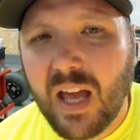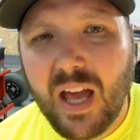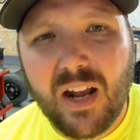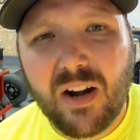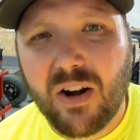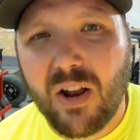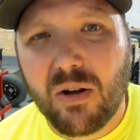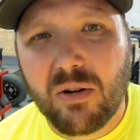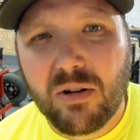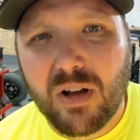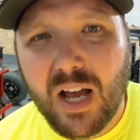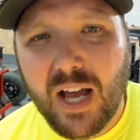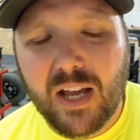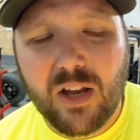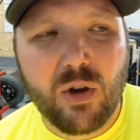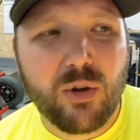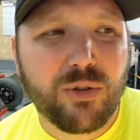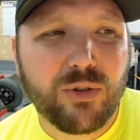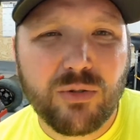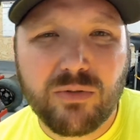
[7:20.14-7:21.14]
I don't know. I
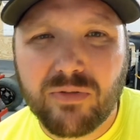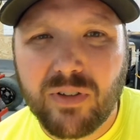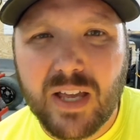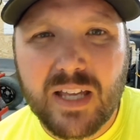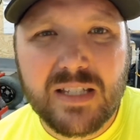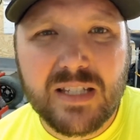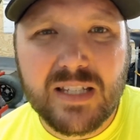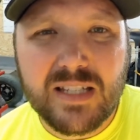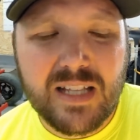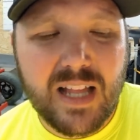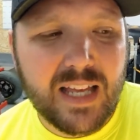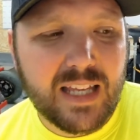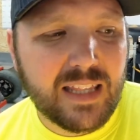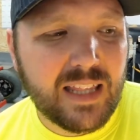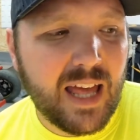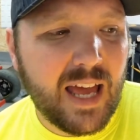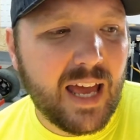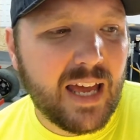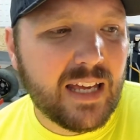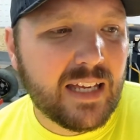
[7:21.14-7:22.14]
go through phases like
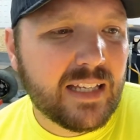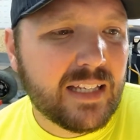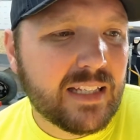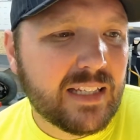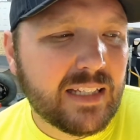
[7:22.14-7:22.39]
that.